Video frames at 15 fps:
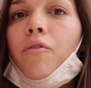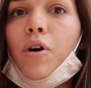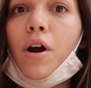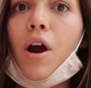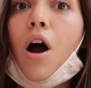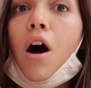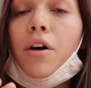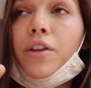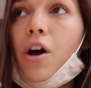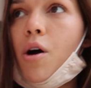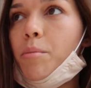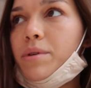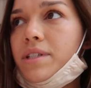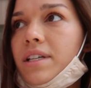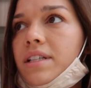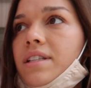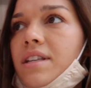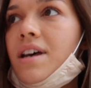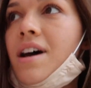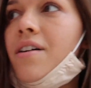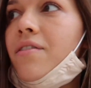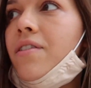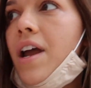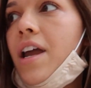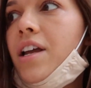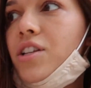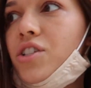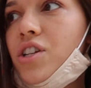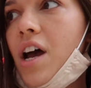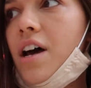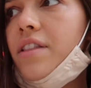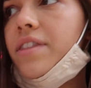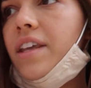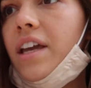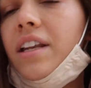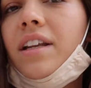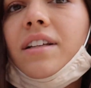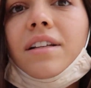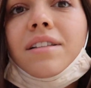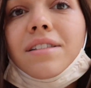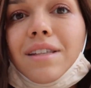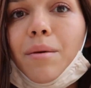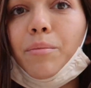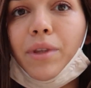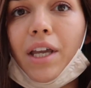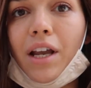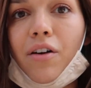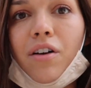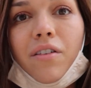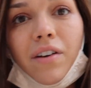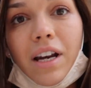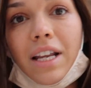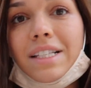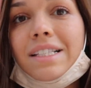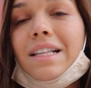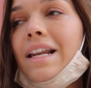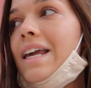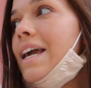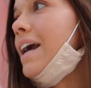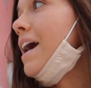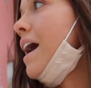were on the opposite range and they needed something really sleek